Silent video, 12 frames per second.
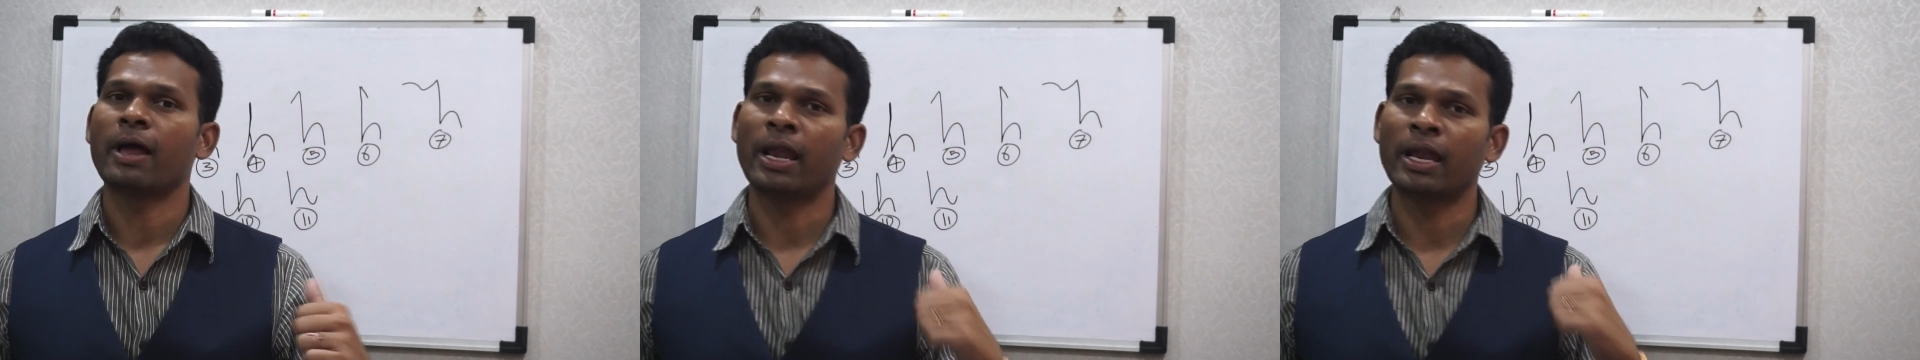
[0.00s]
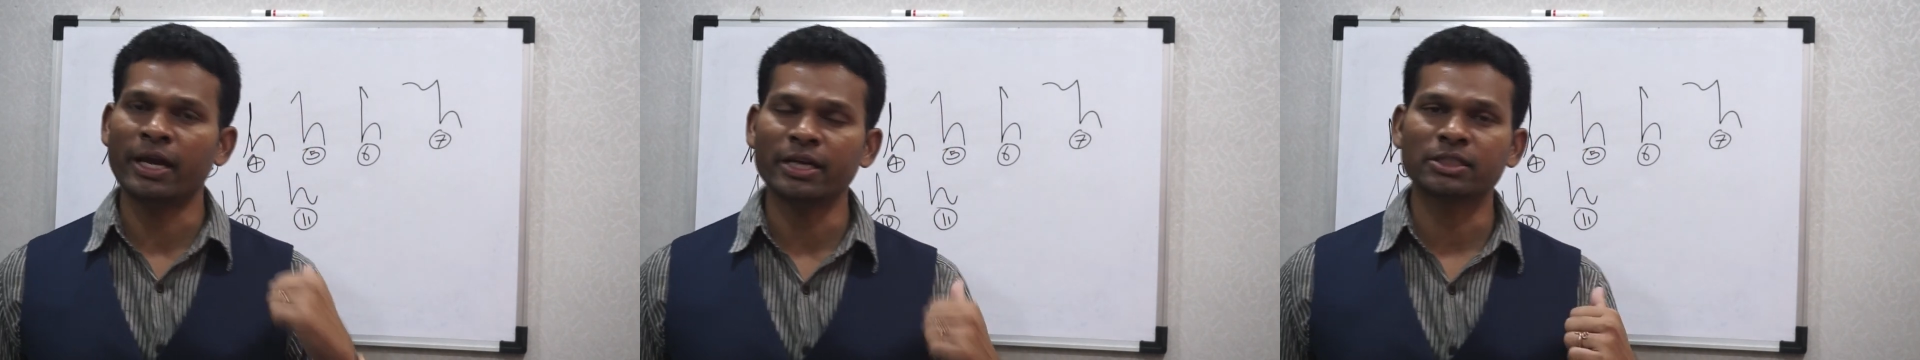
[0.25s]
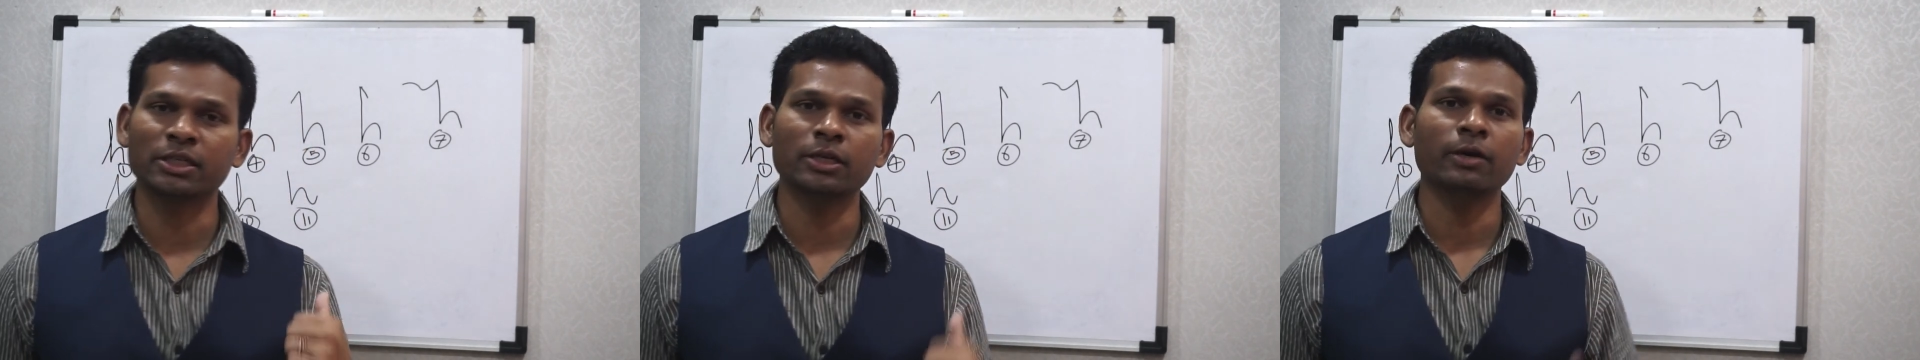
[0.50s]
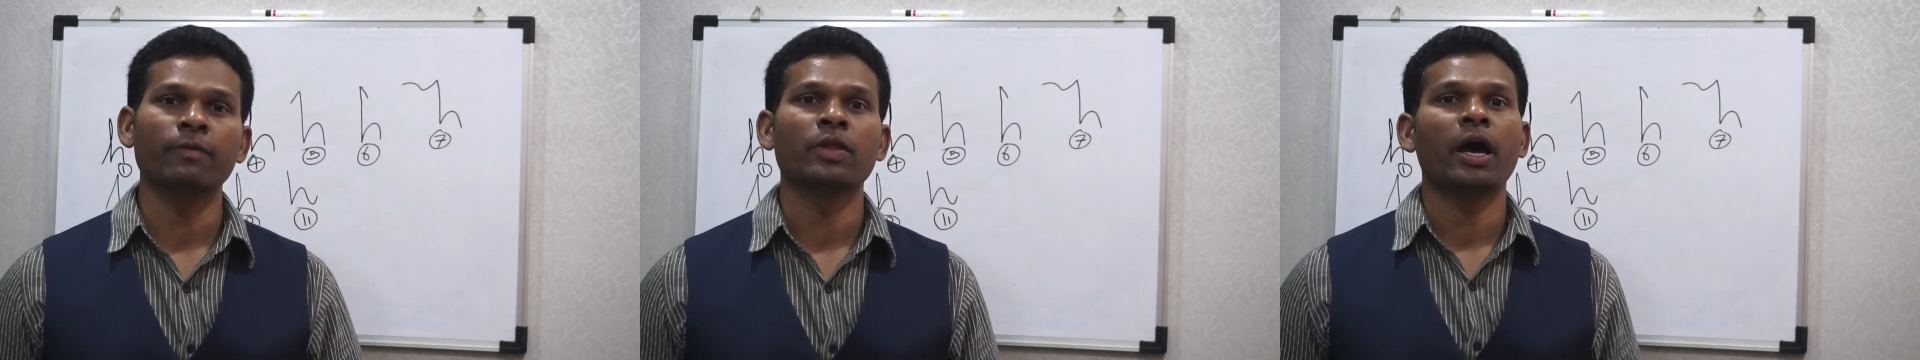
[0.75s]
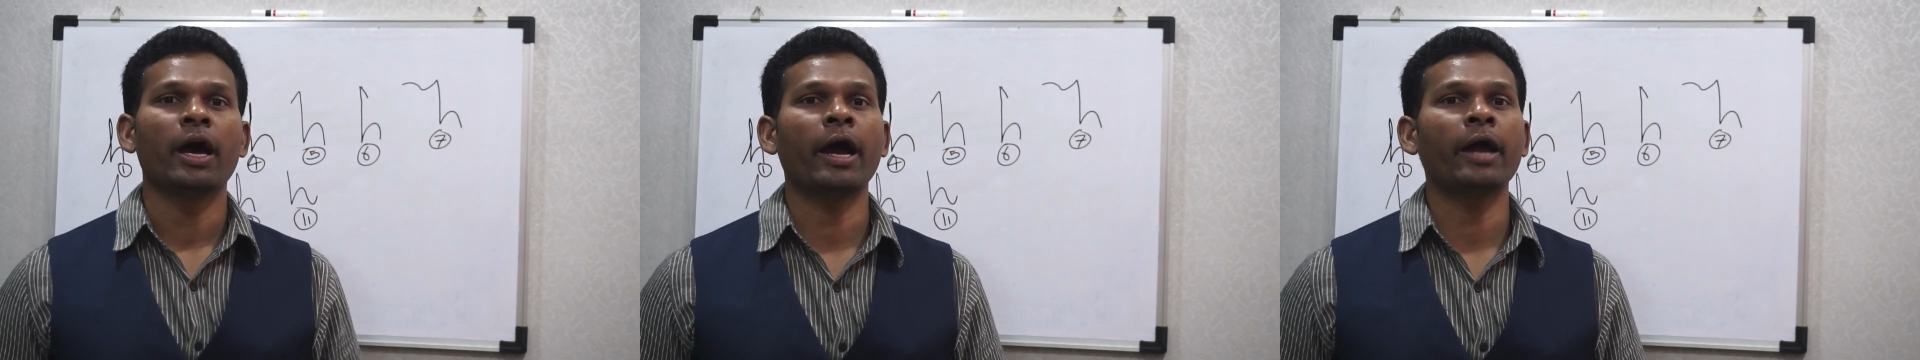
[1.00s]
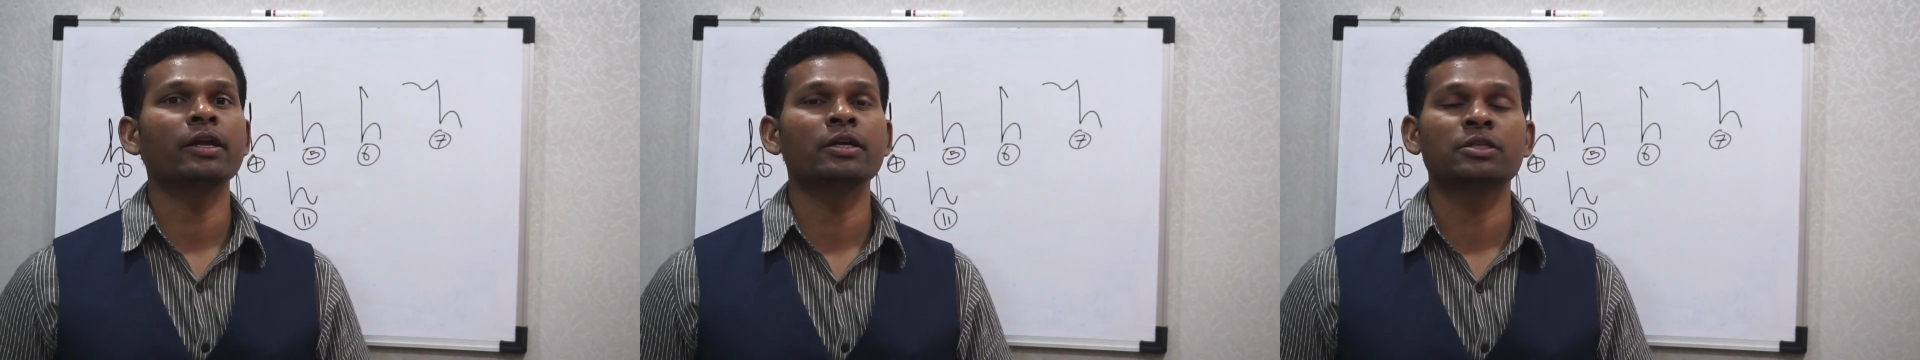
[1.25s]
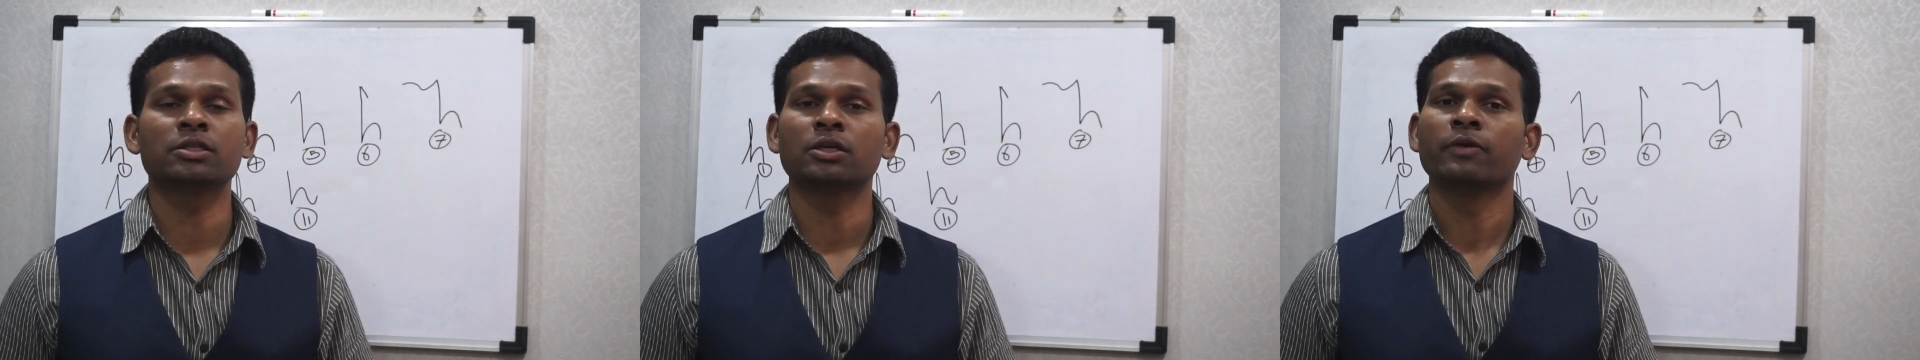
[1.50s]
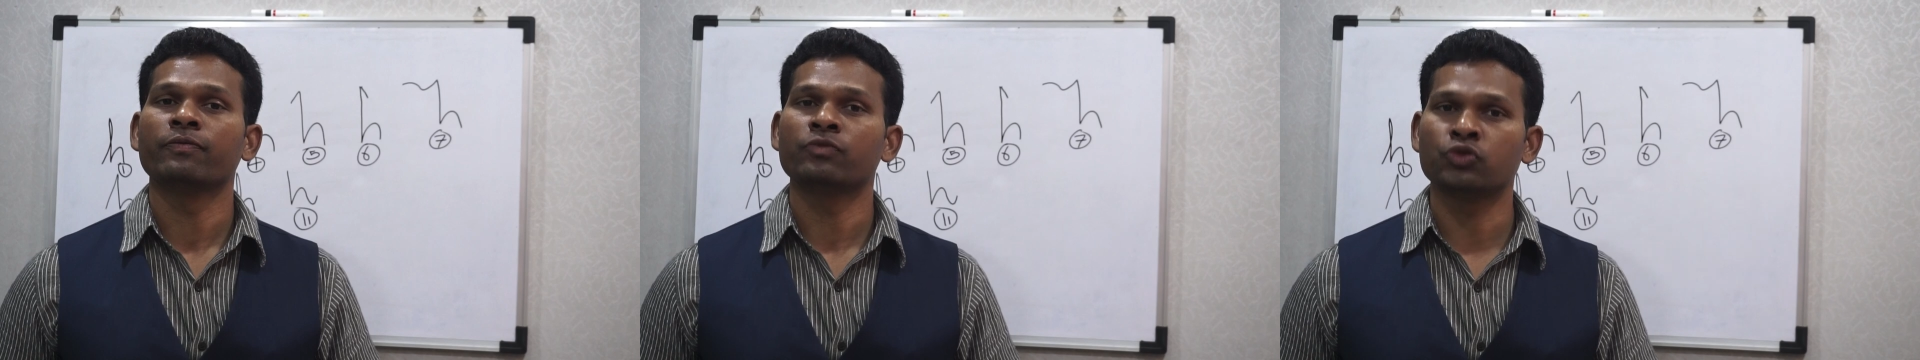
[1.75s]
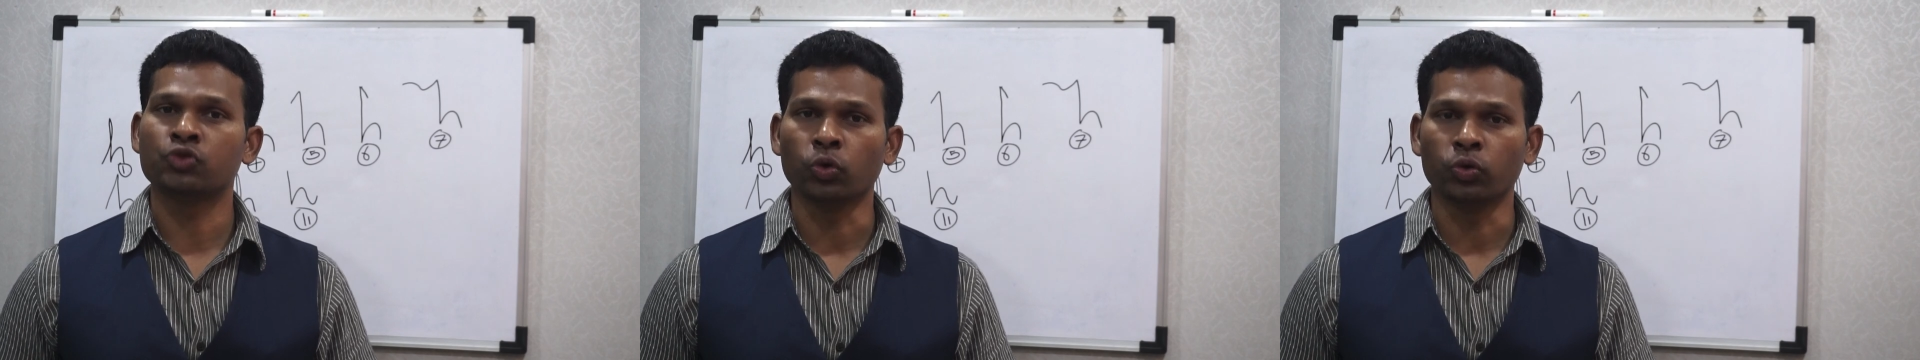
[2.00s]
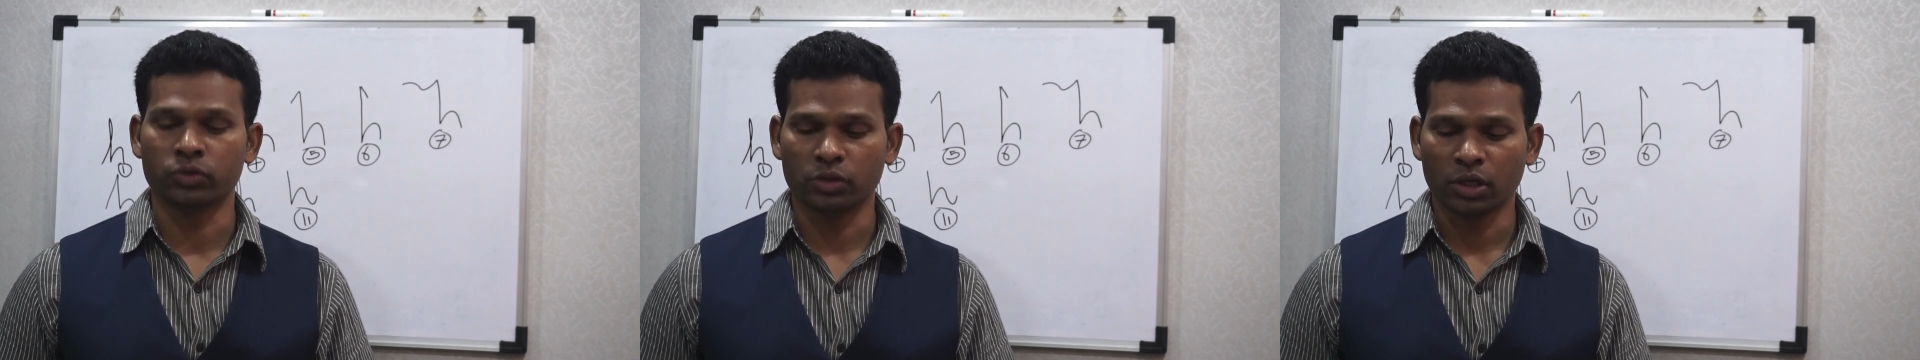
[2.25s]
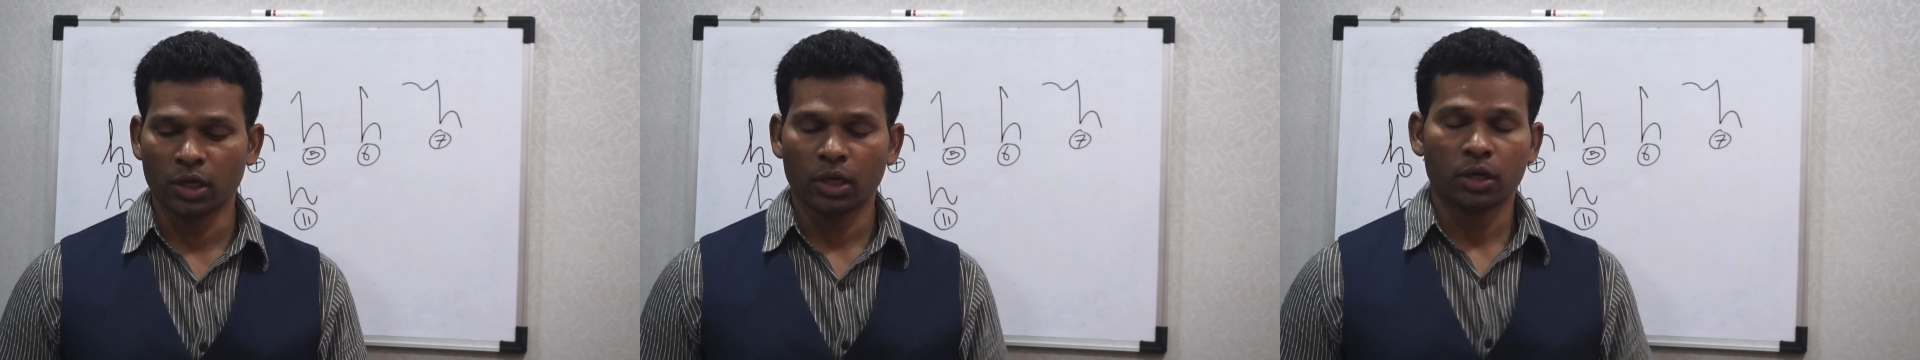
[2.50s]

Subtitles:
letter and its zones.